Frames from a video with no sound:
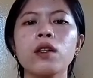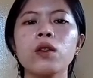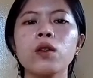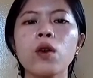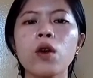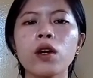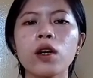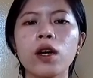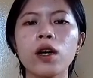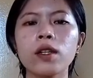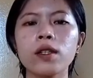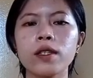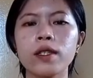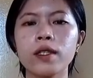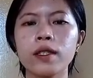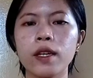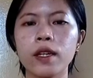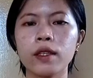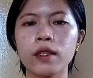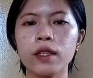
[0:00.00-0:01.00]
local
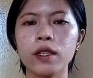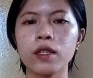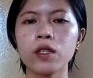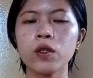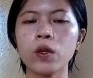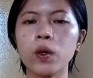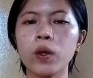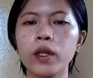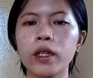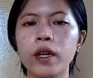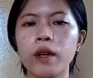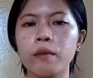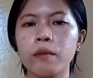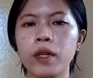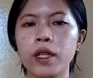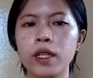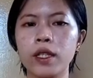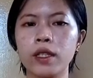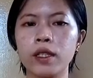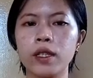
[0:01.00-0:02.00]
aesthetics or
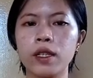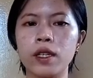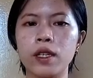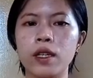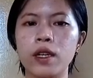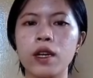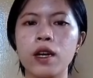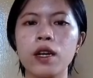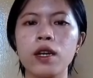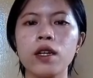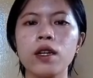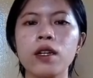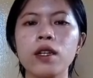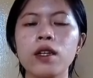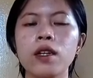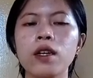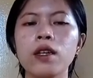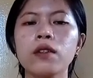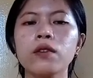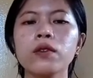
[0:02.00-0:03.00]
amenity.
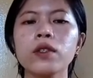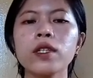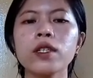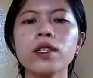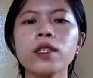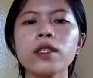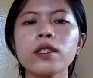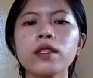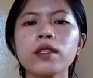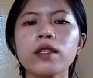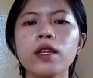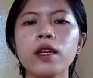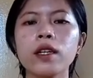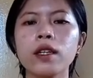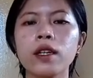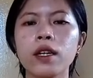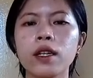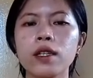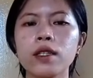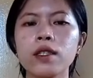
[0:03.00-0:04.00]
In recent
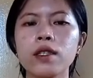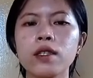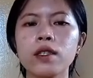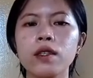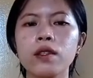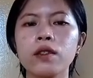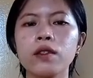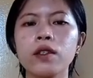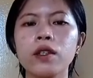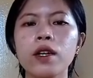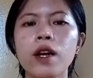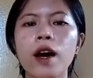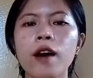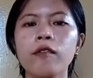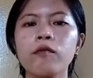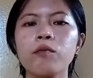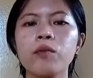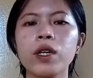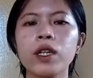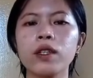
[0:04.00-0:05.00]
decades, there
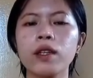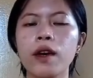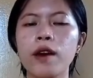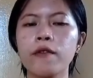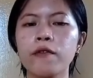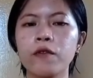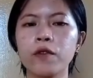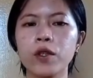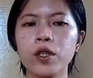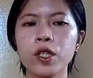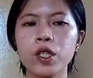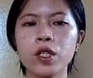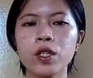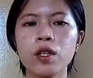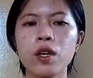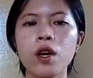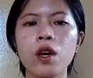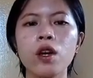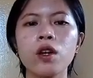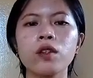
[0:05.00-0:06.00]
have been efforts
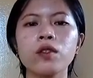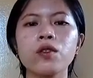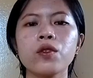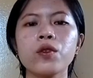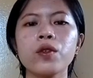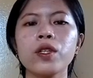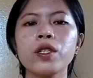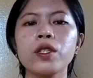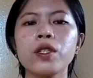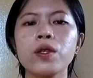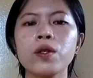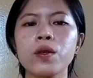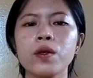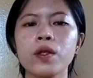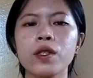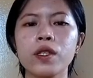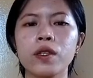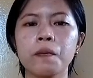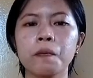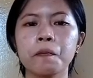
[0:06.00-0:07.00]
to
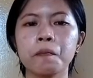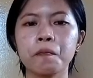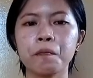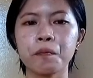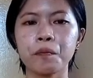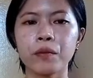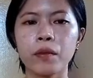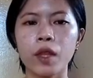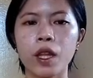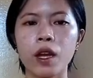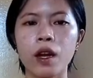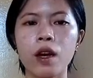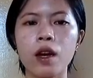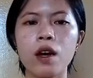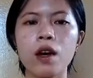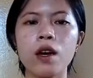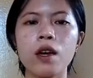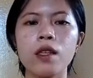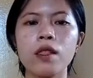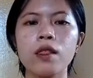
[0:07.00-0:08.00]
reduce
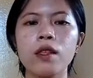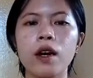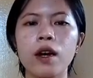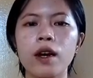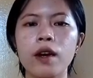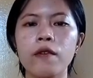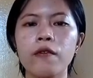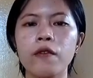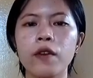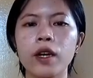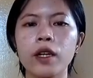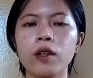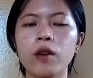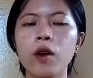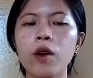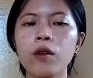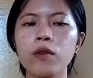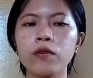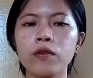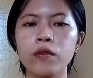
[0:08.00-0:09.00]
the effect
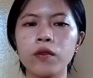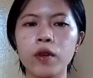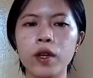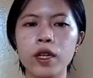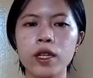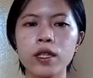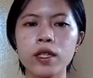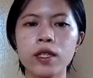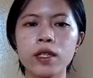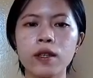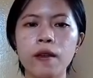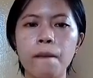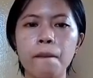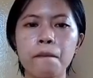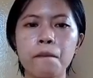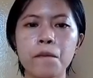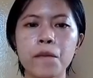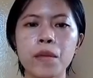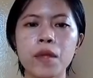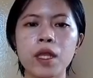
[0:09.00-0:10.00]
of waste
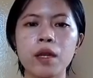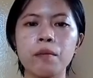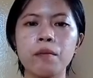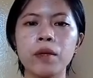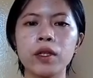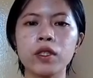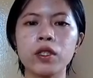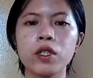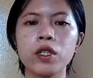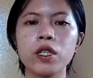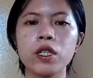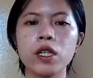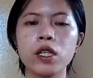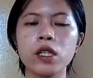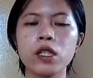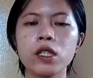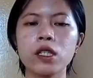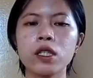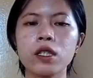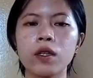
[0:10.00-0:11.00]

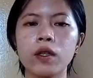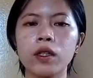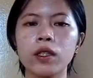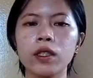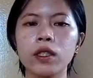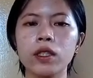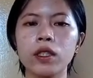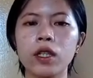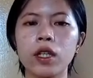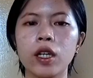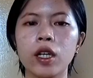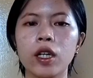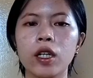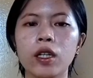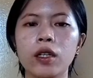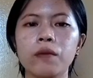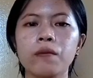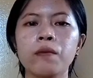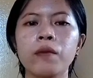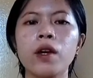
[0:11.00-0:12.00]
materials on
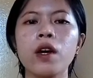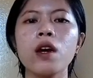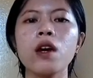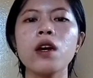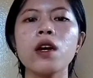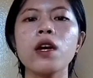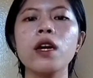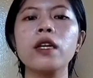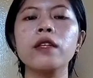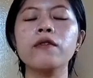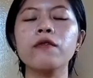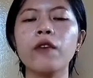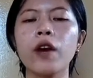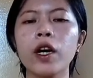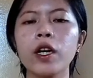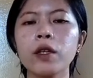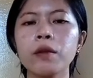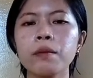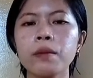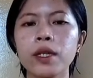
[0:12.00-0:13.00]
the
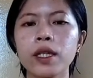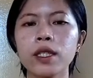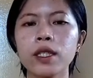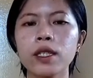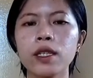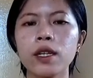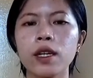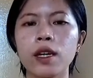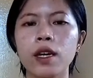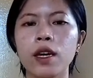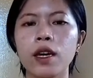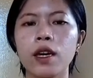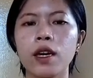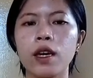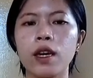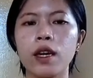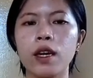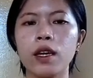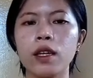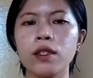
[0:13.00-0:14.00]
environment
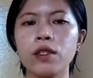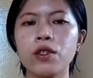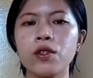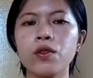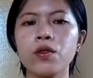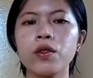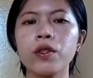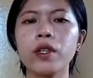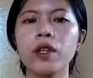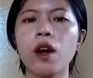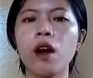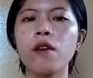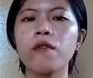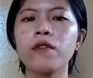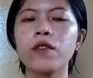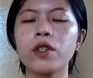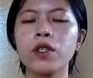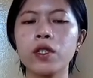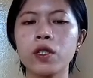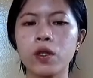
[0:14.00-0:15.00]
and to
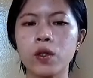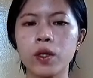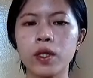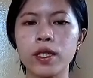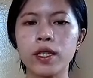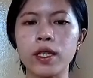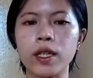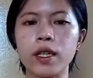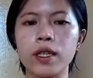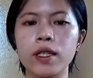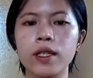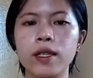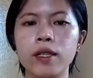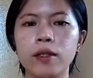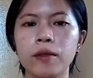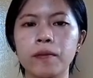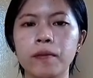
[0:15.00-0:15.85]
recover resources.